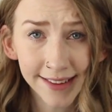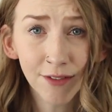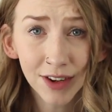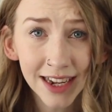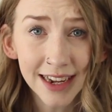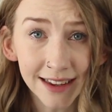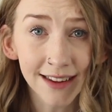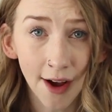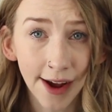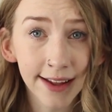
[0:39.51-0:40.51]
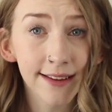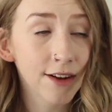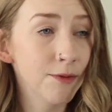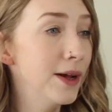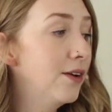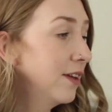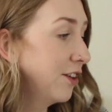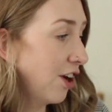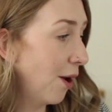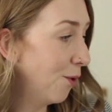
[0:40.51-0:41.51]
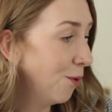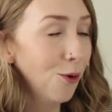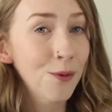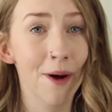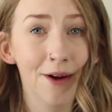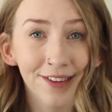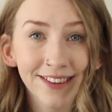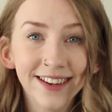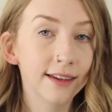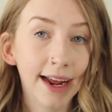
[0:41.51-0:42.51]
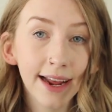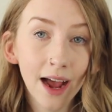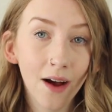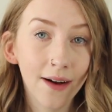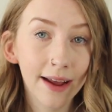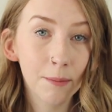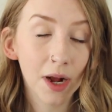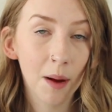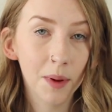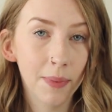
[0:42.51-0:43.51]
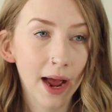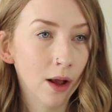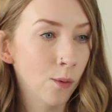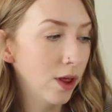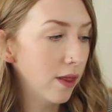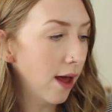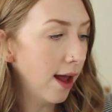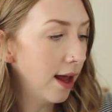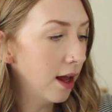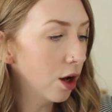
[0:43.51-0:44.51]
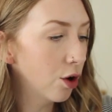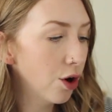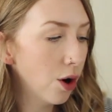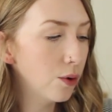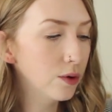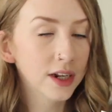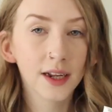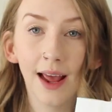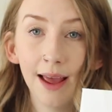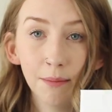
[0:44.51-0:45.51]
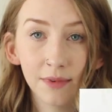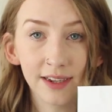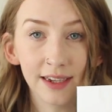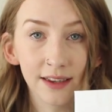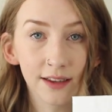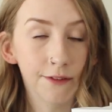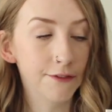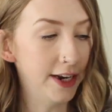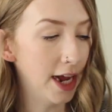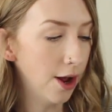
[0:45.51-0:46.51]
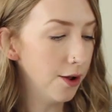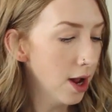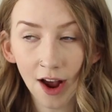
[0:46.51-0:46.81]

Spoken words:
7 years, guys, I've been on this channel almost. Today I'm coming back with a good old empties video.